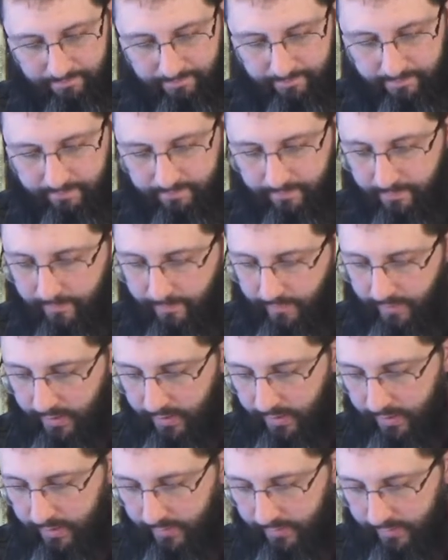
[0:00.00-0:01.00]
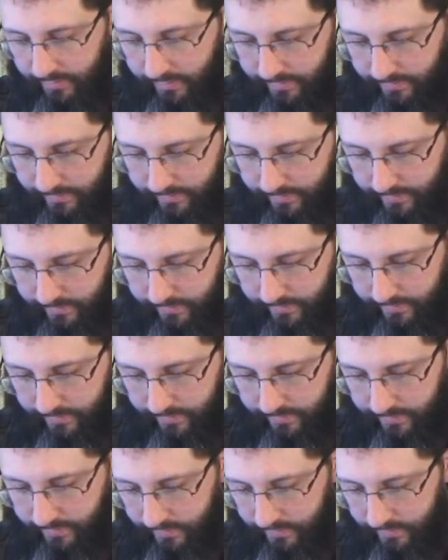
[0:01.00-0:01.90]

Nothing is said.